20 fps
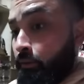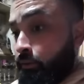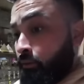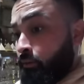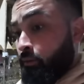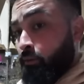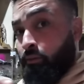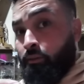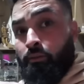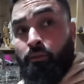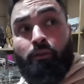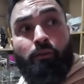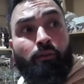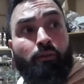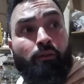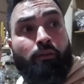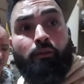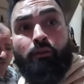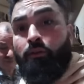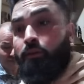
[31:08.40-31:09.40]
if you want like
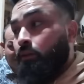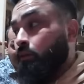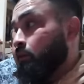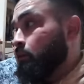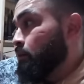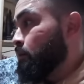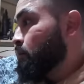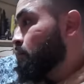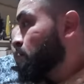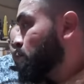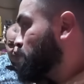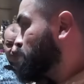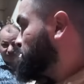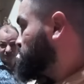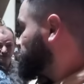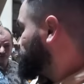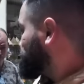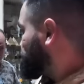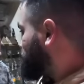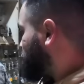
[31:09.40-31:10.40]
this for men. You have a
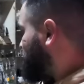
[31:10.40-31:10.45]
different.